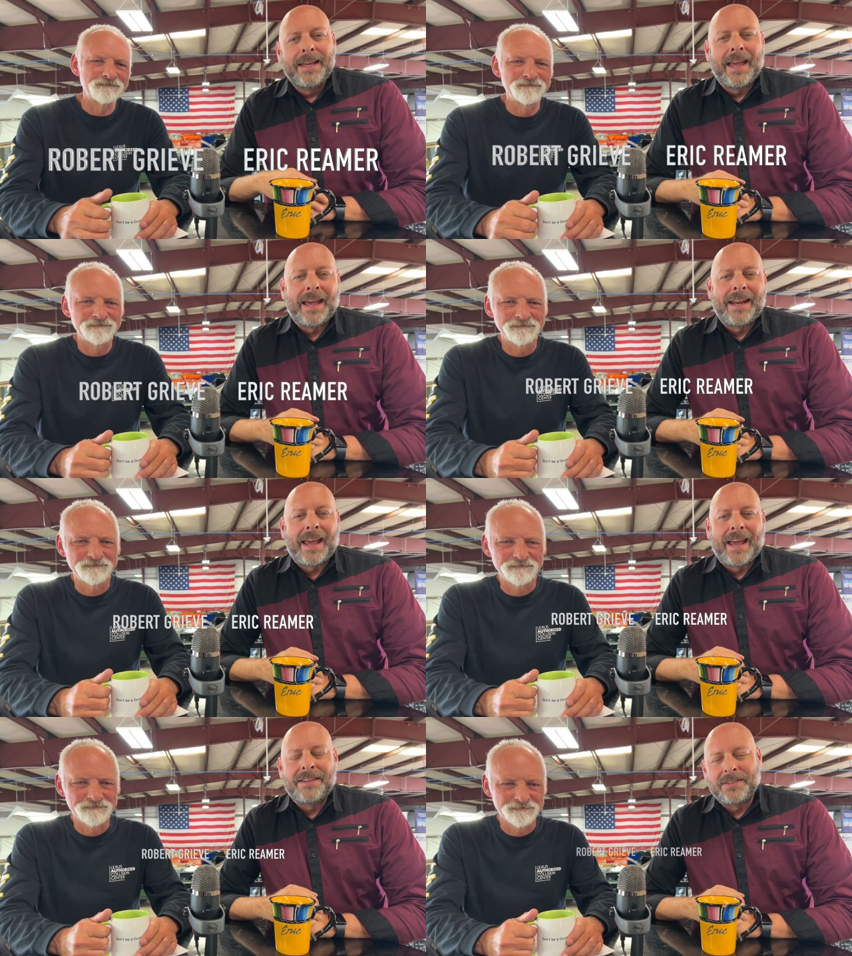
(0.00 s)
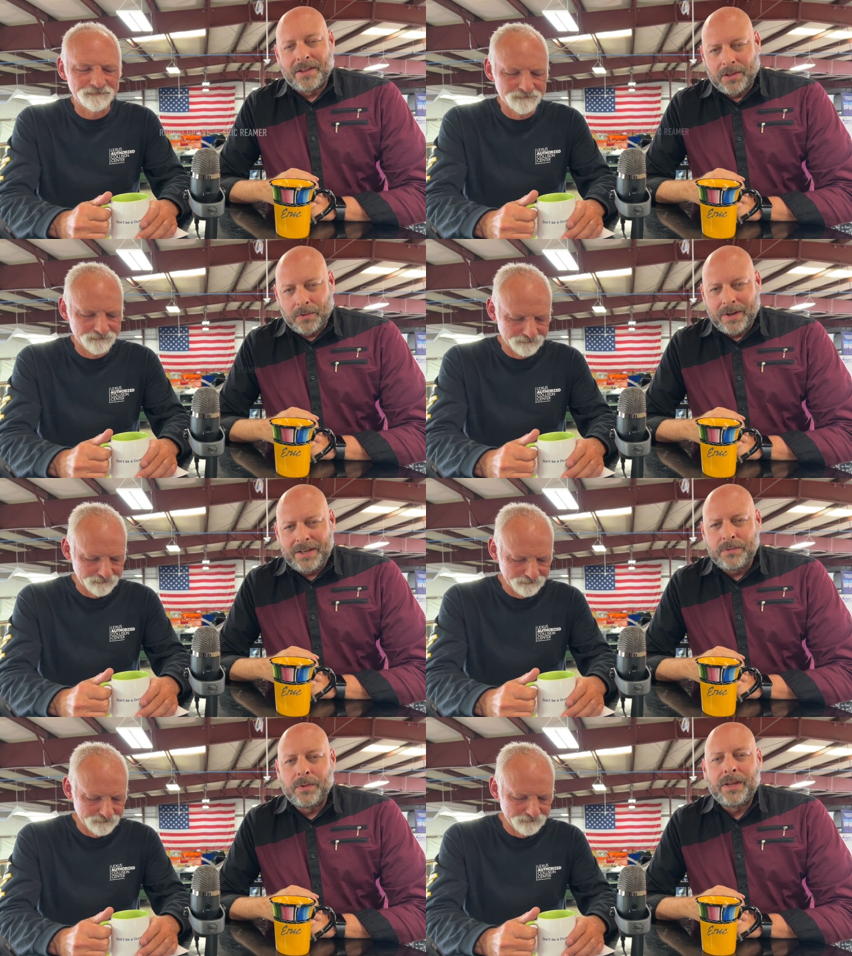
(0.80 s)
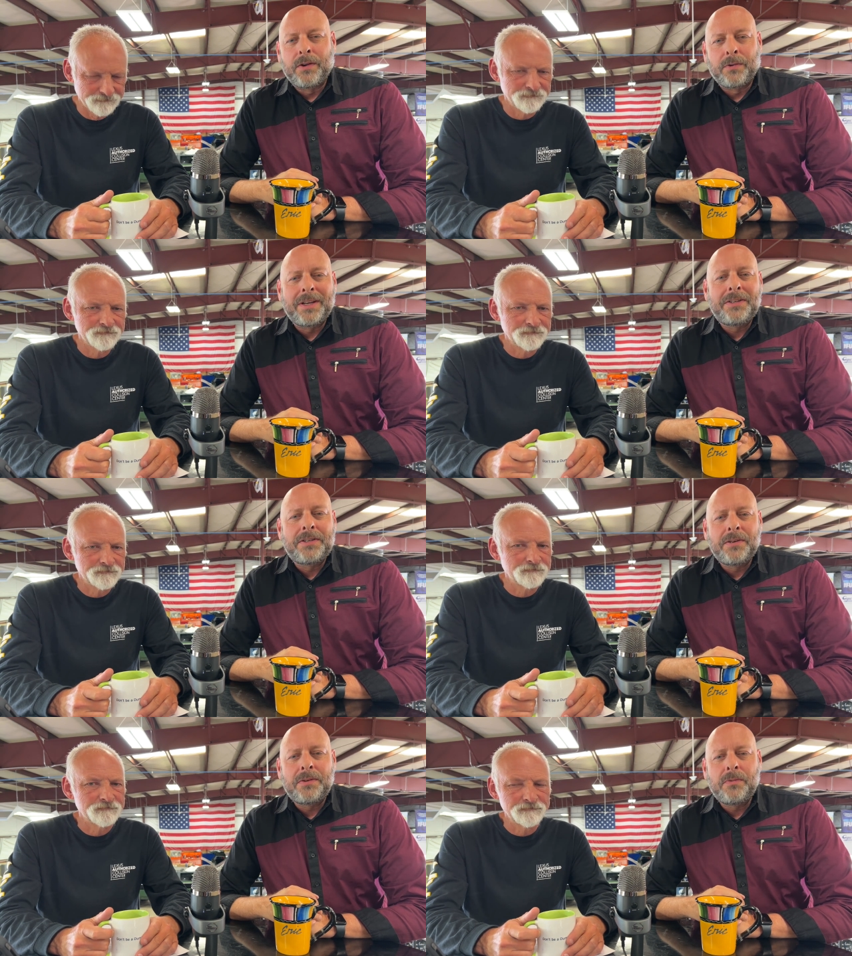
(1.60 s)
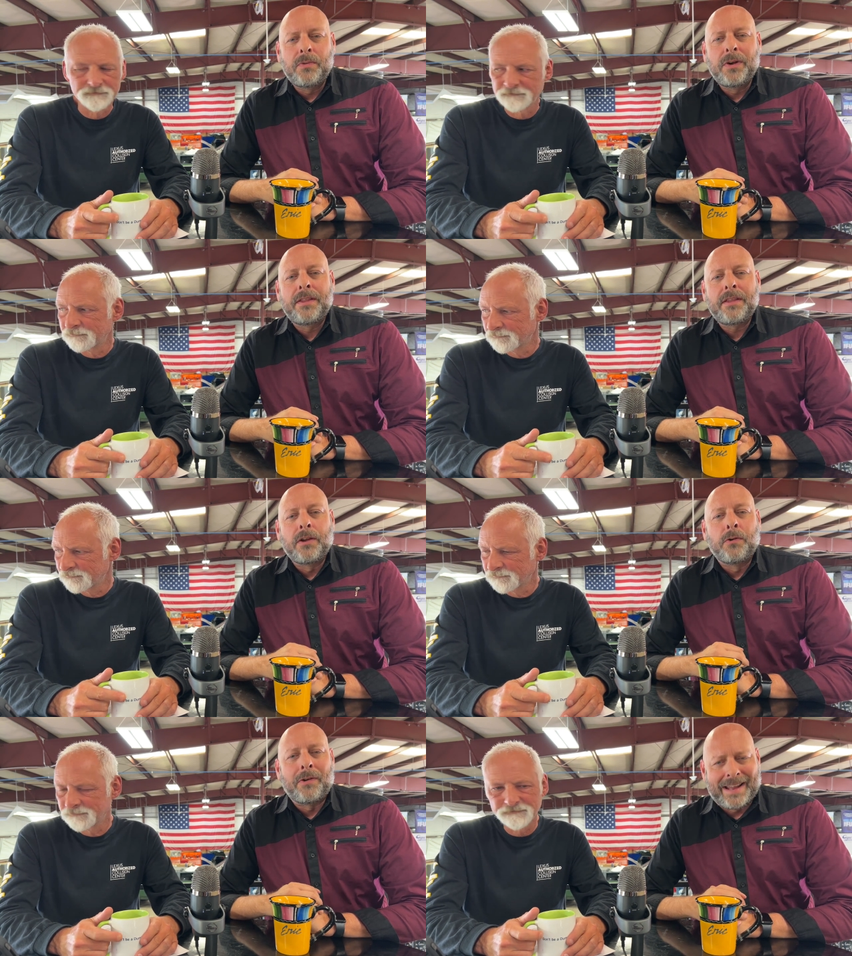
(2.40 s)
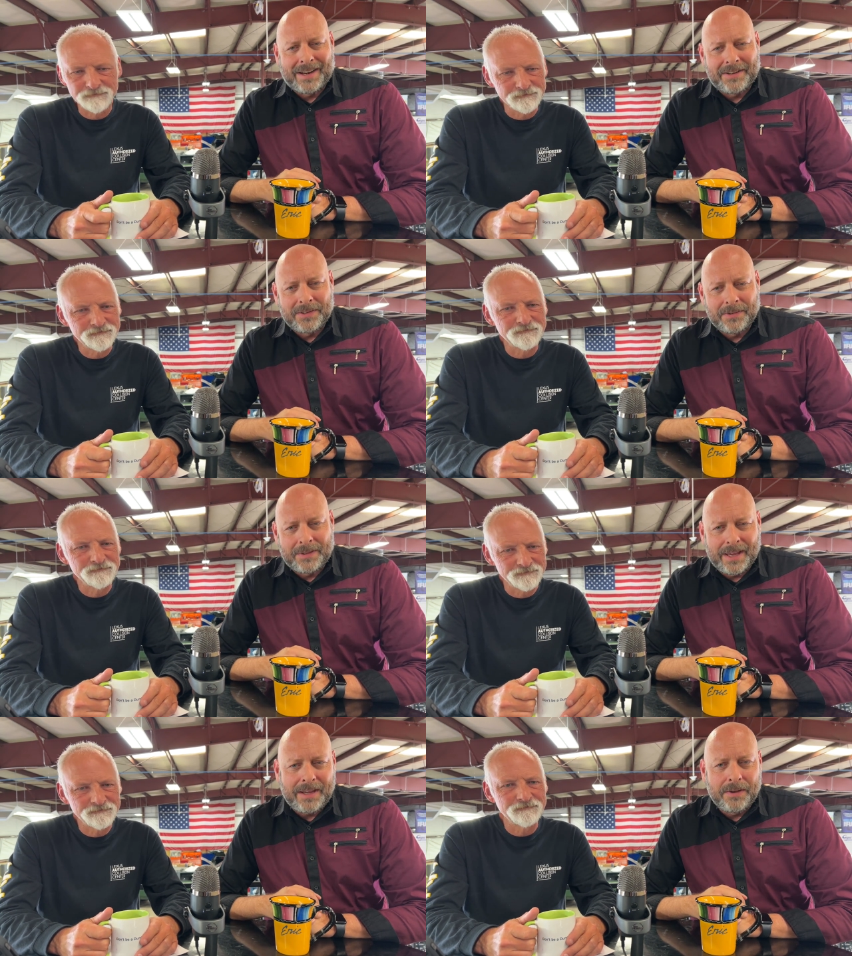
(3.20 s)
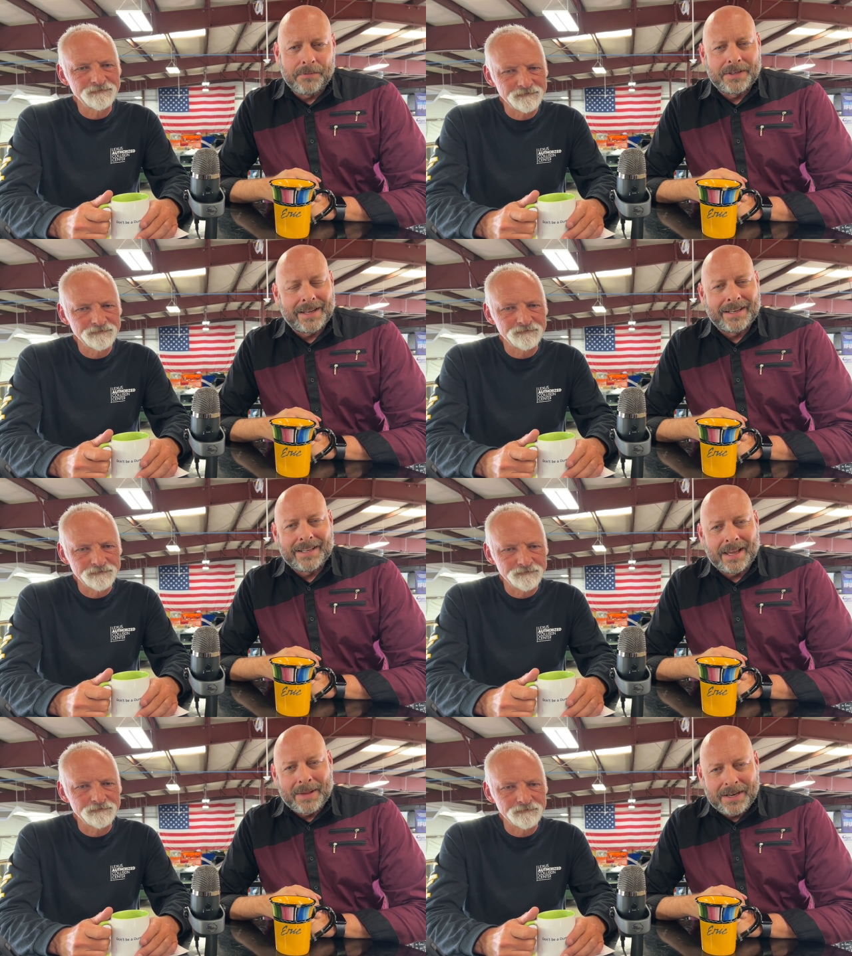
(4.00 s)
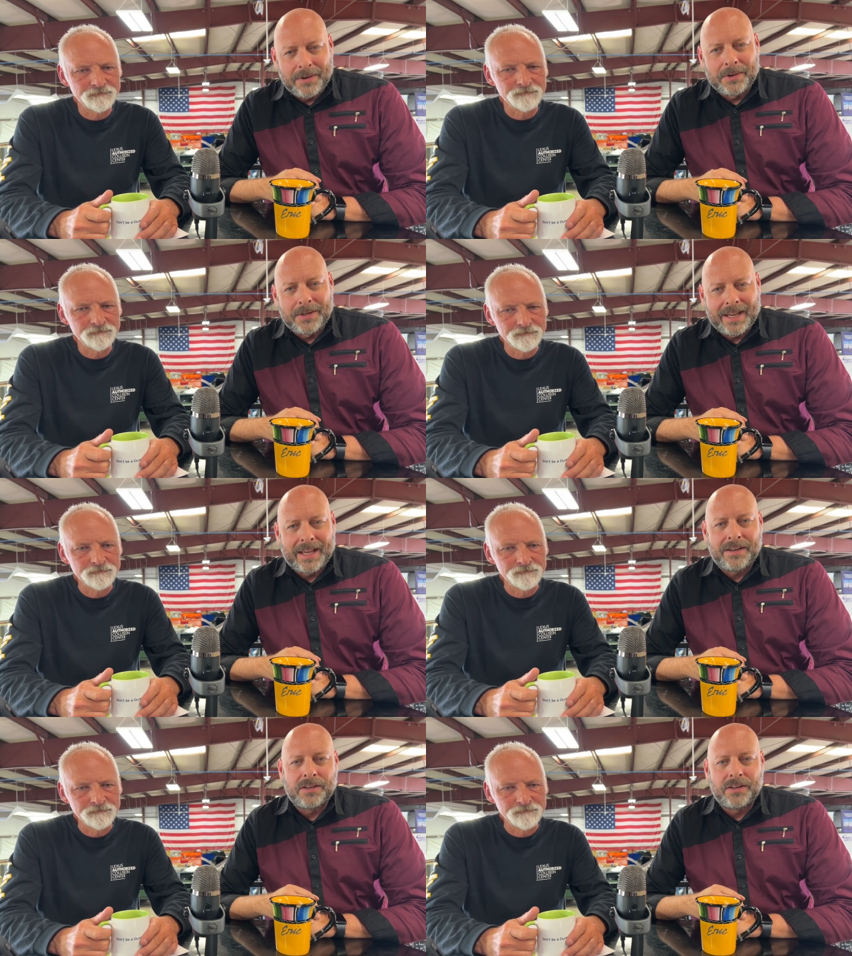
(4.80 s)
Speaker 1: And as always, we greet you with gratitude. Thank you for taking time out of your day to